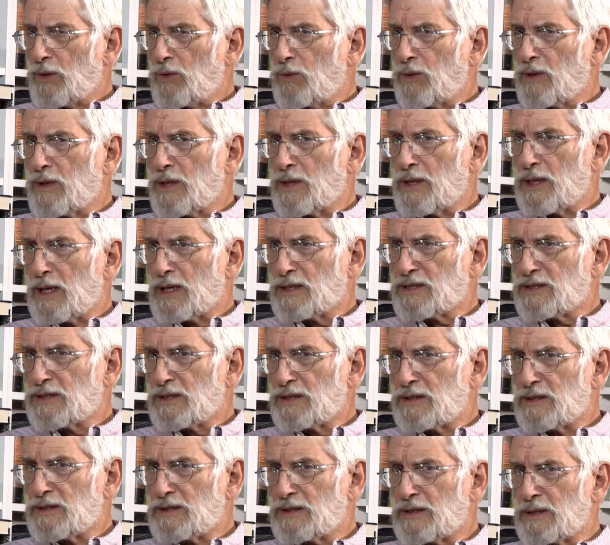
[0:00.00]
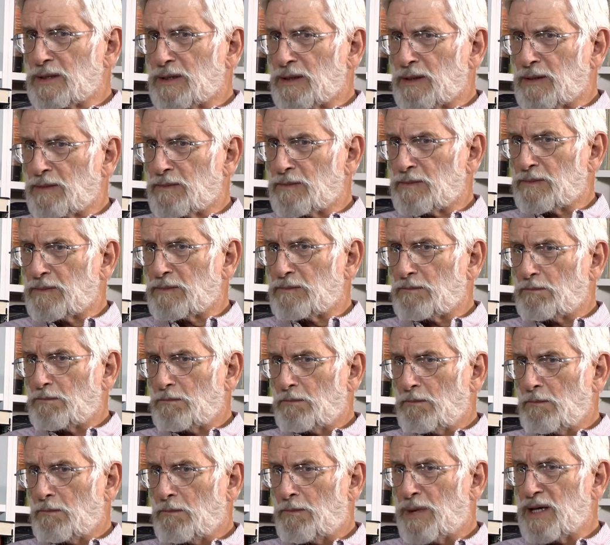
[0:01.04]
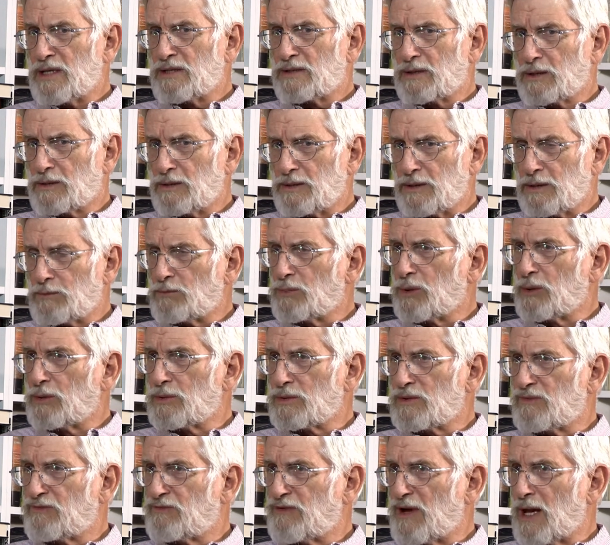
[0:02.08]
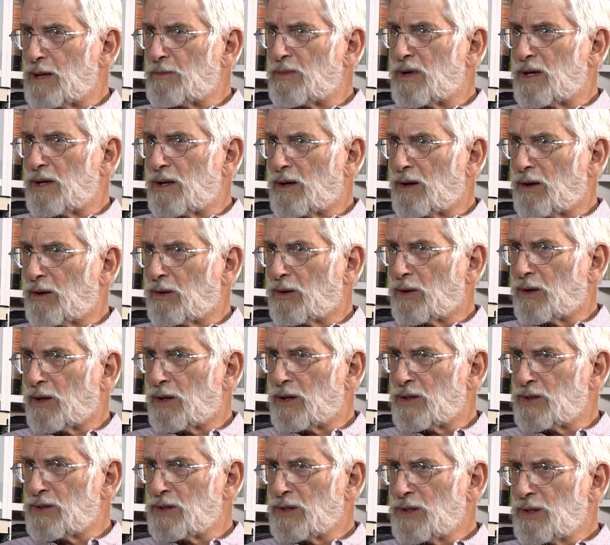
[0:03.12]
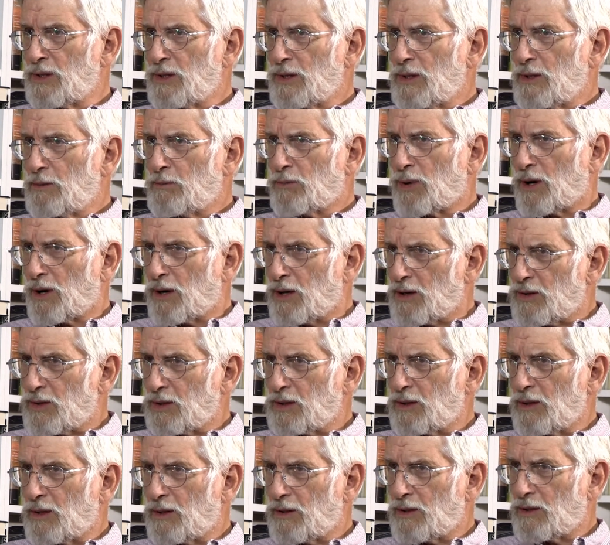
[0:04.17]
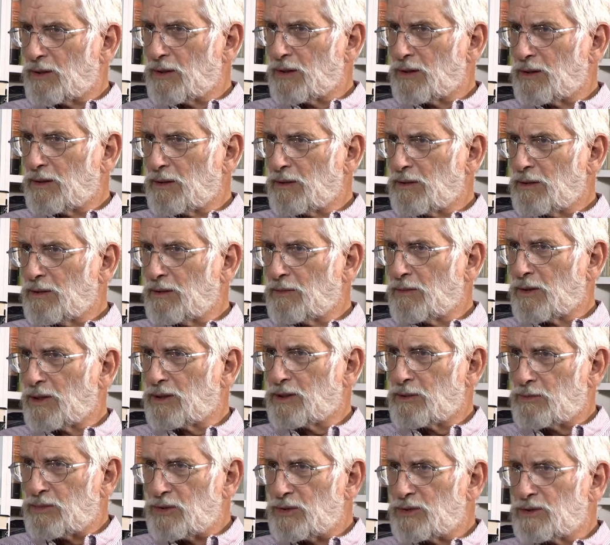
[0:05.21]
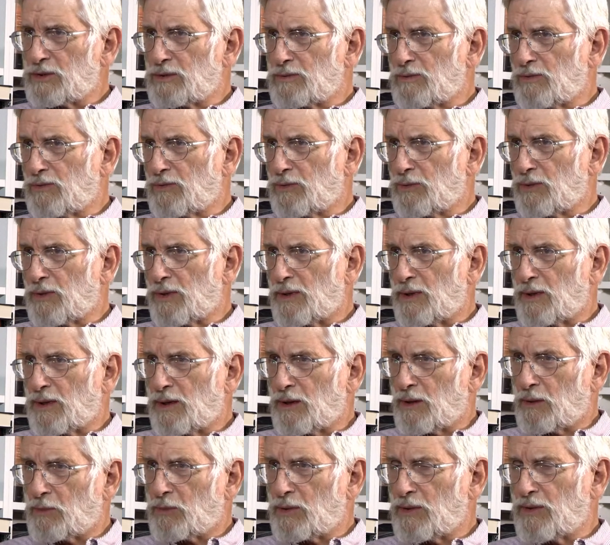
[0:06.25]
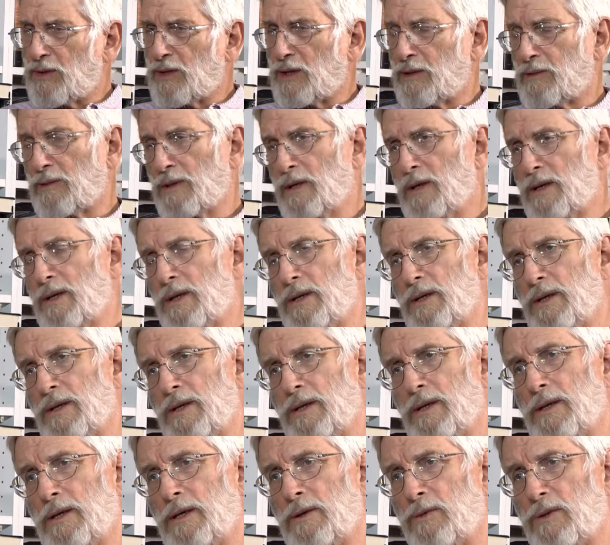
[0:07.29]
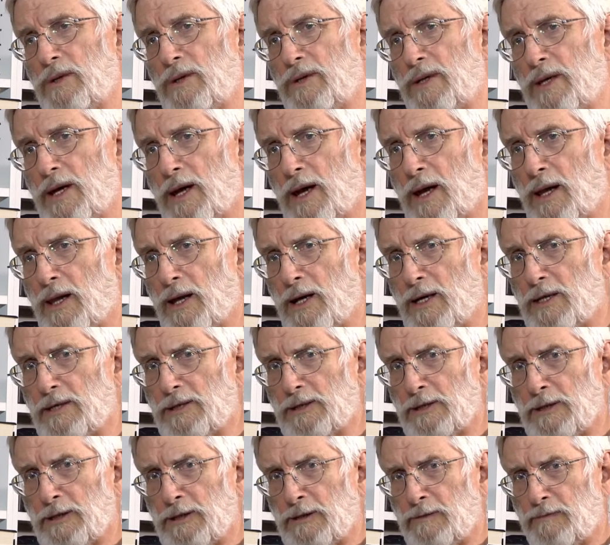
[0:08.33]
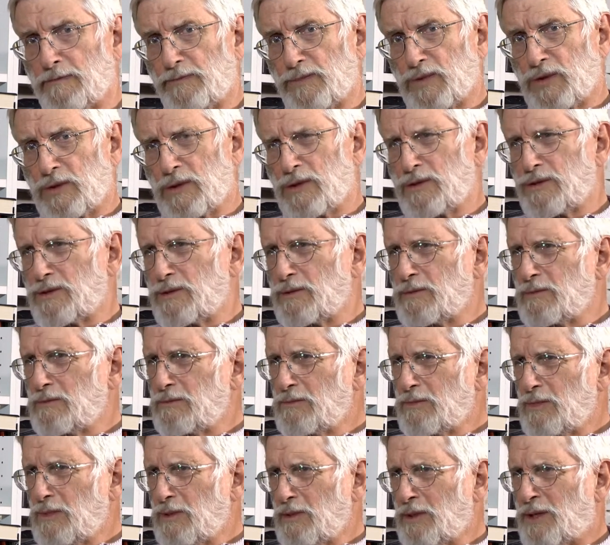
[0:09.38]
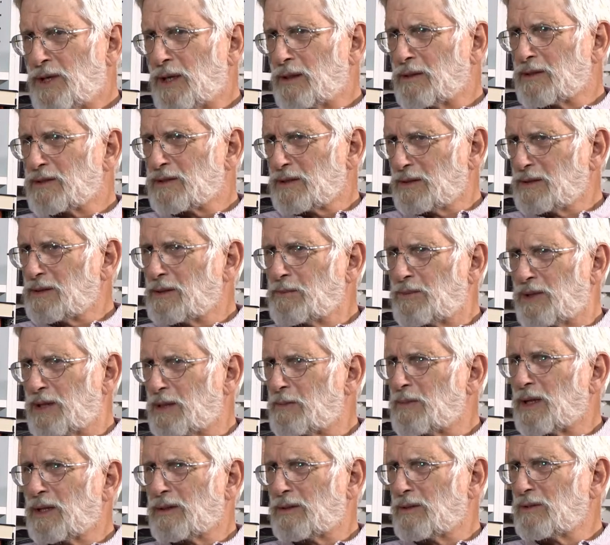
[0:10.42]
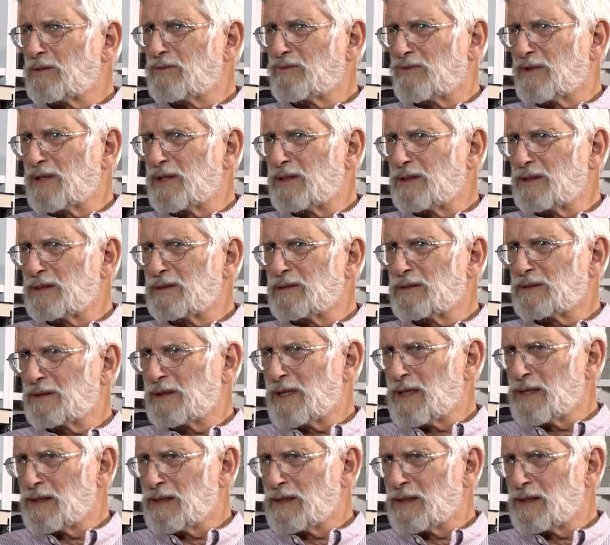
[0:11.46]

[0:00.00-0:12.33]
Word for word: where the Nazis um, basically imposed famine on a large part of the country in retribution for their help with it, uh, with the Allies. Um, could you tell us a little bit about those findings?